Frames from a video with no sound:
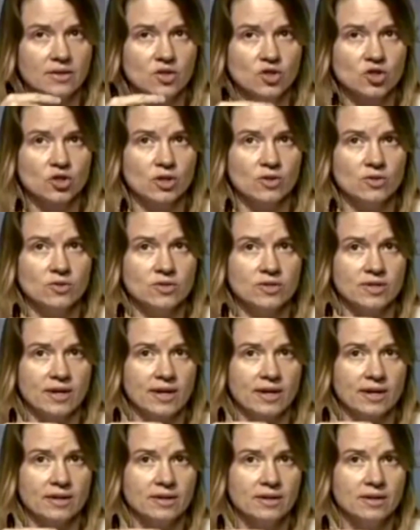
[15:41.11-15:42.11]
shows
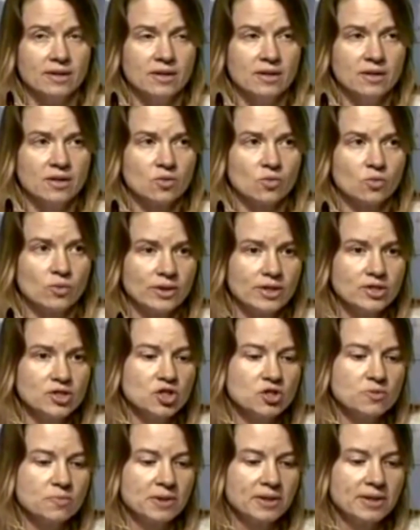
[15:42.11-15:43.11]
that
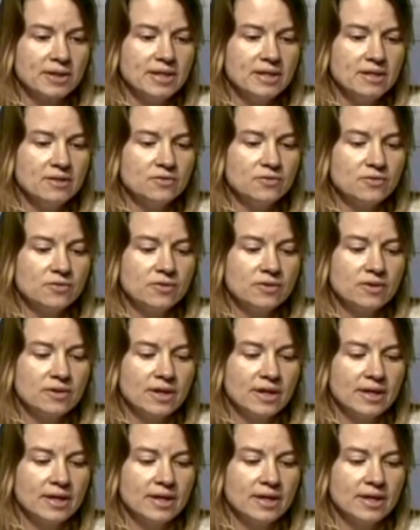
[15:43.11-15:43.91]
religious belief